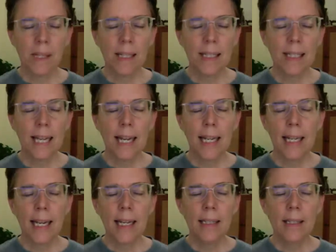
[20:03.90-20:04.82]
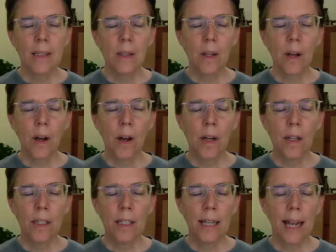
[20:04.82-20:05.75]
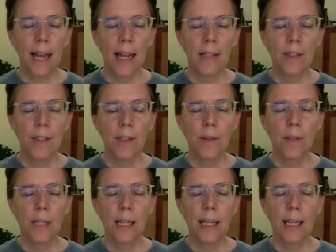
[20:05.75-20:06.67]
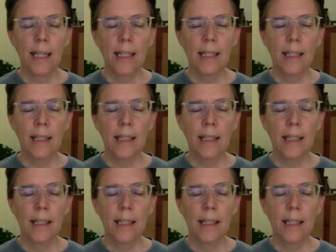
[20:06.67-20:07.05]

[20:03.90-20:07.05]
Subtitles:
Take as long as you need